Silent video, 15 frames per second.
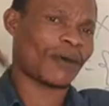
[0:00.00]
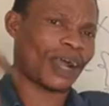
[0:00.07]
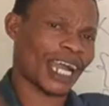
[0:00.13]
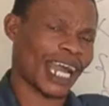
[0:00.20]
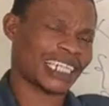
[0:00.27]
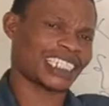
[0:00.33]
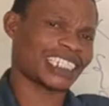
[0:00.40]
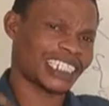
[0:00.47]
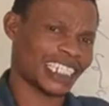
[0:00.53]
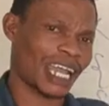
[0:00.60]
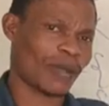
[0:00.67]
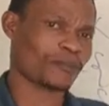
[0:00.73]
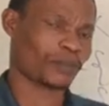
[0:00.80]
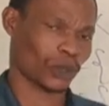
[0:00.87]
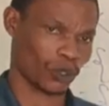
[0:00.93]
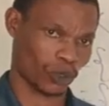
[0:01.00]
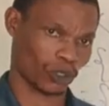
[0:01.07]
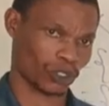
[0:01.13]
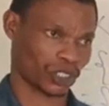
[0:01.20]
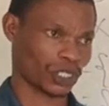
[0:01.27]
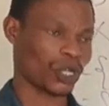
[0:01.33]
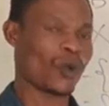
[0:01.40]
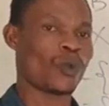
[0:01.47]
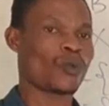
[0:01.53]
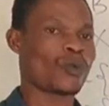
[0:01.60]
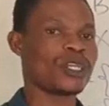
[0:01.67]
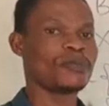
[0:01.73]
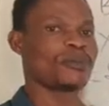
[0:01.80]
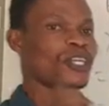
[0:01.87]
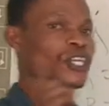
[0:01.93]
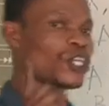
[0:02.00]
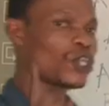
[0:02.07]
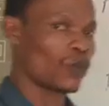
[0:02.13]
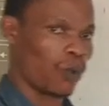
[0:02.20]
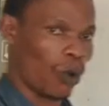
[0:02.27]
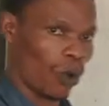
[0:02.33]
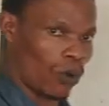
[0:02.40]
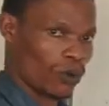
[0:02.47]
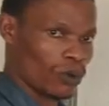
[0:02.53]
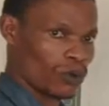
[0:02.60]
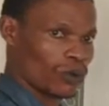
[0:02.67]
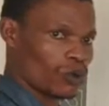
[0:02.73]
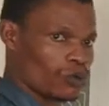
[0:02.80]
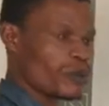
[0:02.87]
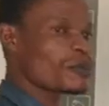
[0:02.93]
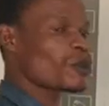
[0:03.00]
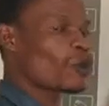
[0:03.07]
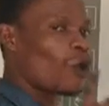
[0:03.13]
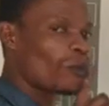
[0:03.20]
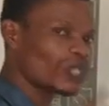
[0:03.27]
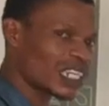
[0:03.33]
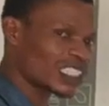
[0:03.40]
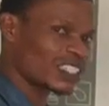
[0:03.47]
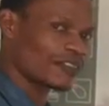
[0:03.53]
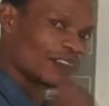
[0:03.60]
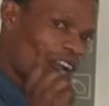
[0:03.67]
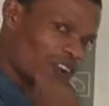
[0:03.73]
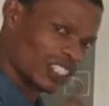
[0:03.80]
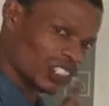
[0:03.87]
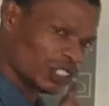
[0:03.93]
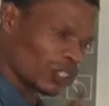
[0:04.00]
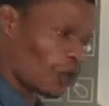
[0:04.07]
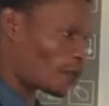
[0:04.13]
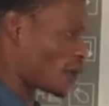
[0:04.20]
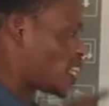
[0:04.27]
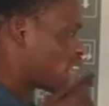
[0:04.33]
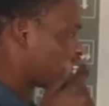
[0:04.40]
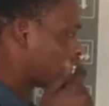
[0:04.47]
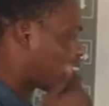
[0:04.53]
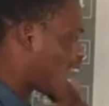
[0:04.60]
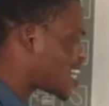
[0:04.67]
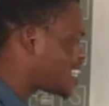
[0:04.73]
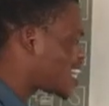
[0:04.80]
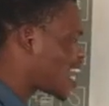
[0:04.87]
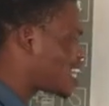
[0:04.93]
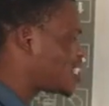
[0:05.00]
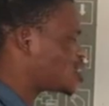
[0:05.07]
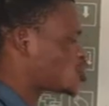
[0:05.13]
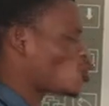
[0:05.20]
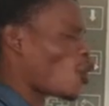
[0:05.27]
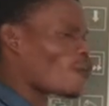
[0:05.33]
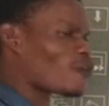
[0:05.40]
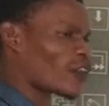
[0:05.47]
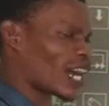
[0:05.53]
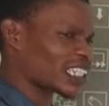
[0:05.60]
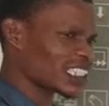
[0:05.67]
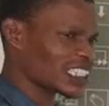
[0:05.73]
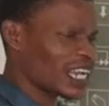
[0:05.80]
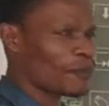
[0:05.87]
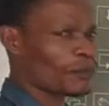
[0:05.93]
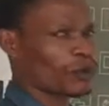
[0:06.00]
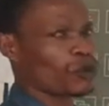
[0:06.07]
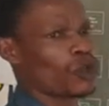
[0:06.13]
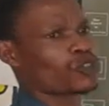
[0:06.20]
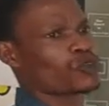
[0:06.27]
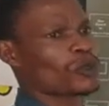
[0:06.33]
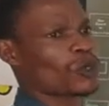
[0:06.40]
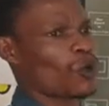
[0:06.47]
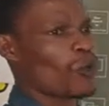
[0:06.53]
our Cartesian product will be equal, will be commutative. Now listen up. The cardinality of Cartesian product will be